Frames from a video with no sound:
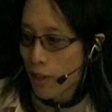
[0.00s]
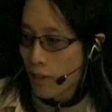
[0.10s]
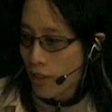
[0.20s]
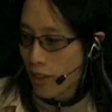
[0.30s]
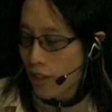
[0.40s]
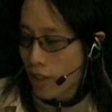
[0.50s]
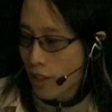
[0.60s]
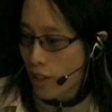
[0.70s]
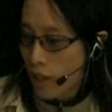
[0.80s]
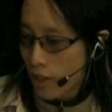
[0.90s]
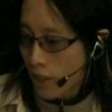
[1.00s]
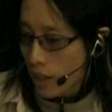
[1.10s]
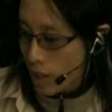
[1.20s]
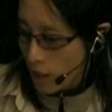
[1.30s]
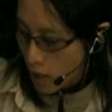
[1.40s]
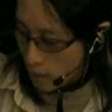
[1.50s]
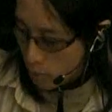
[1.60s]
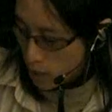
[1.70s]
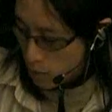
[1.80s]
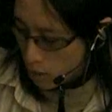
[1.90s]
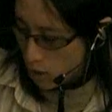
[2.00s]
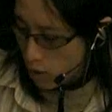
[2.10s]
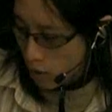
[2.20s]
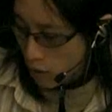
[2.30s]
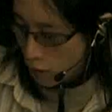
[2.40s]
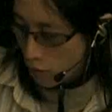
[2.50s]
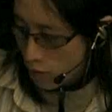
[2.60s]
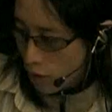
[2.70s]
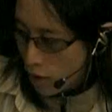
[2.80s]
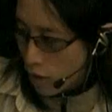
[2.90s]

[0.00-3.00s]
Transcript: the the, the doctor that came came along and, and